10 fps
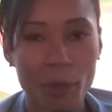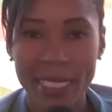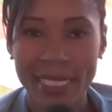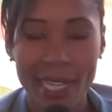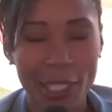
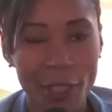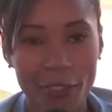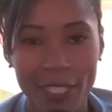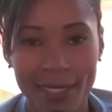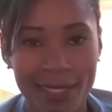remains
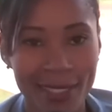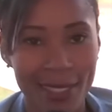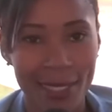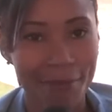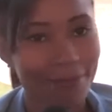undefeated this
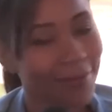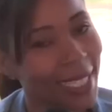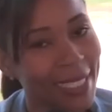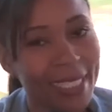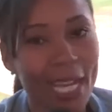season.
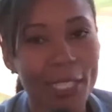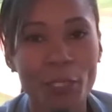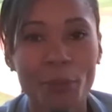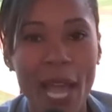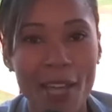It's not
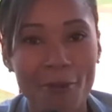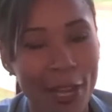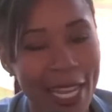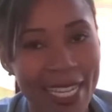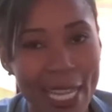too bad
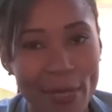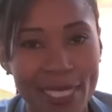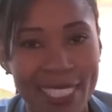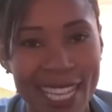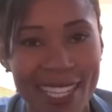for 8
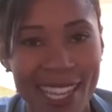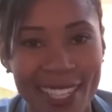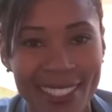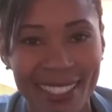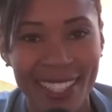games in 10
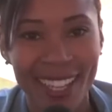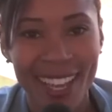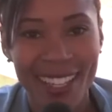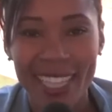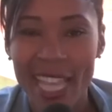days.
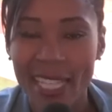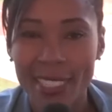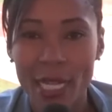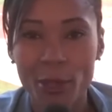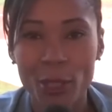The
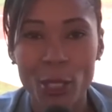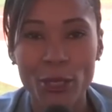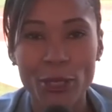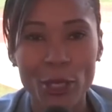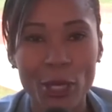last time the
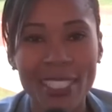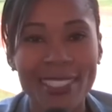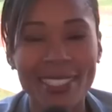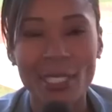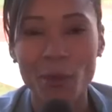Trojans started
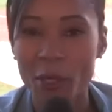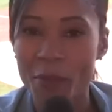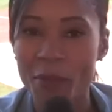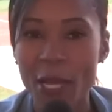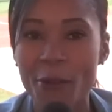a season with
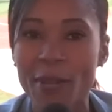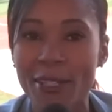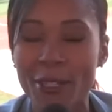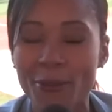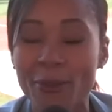a better
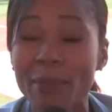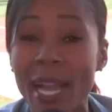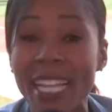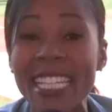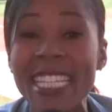record was
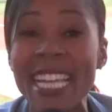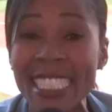back in